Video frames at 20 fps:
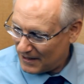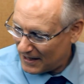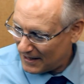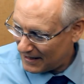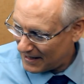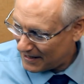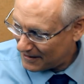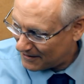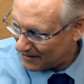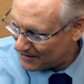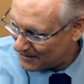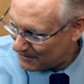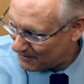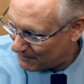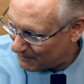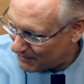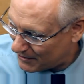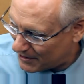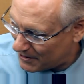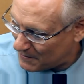I like this
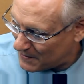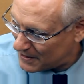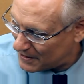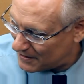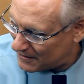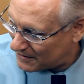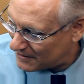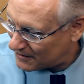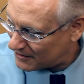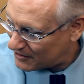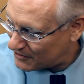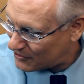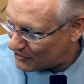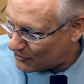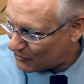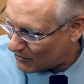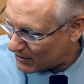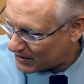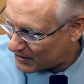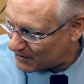one very much.
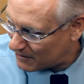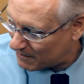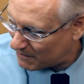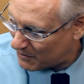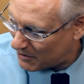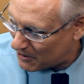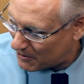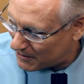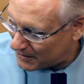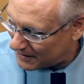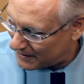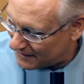Construction poet.